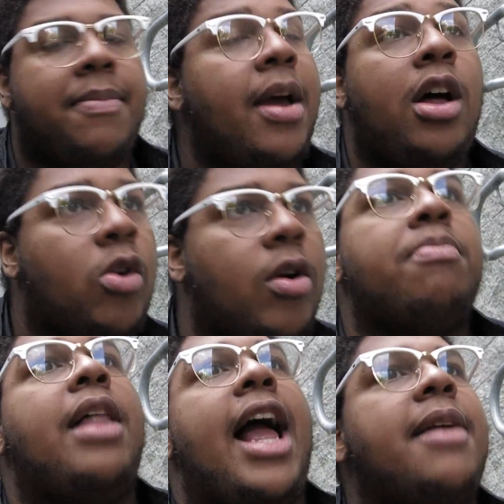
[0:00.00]
male or a
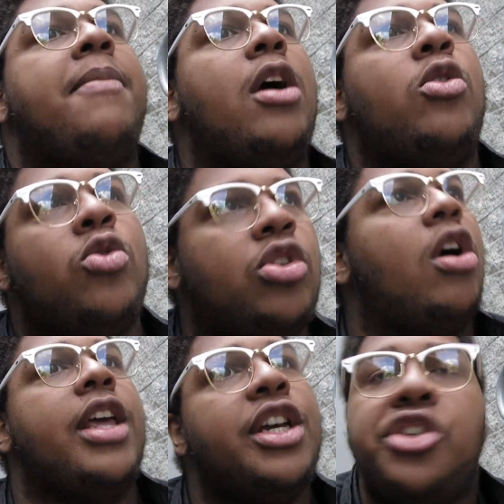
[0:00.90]
black male who's
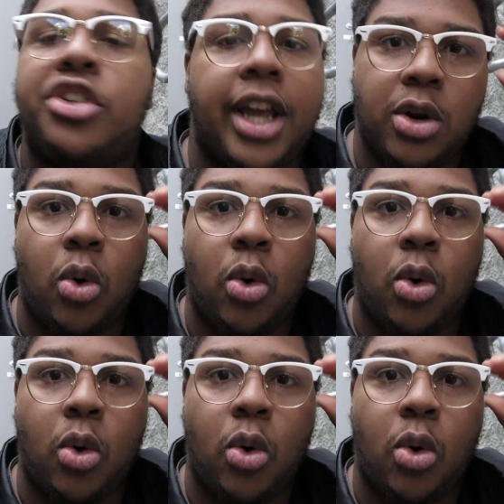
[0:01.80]
on his shit